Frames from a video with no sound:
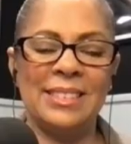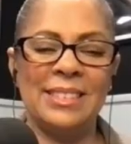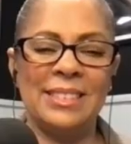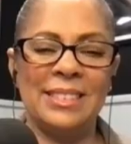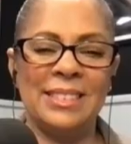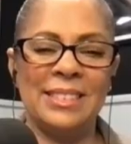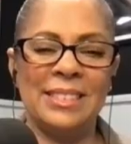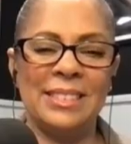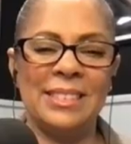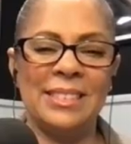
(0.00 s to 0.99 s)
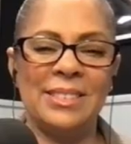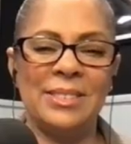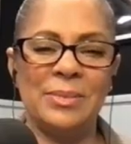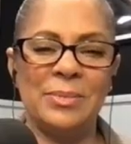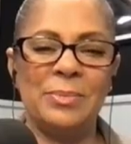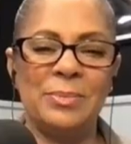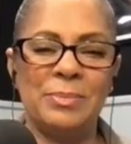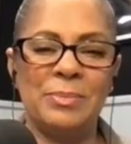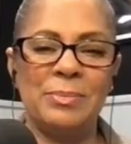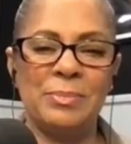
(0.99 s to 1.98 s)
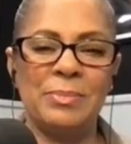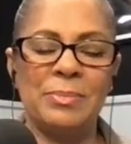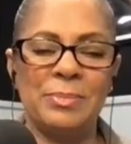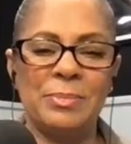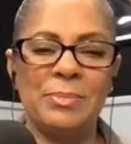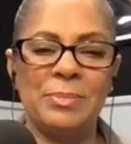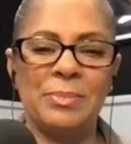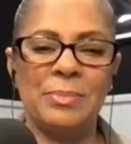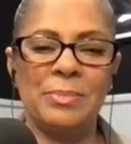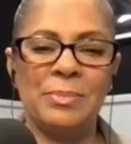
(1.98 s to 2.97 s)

The person shown says nothing.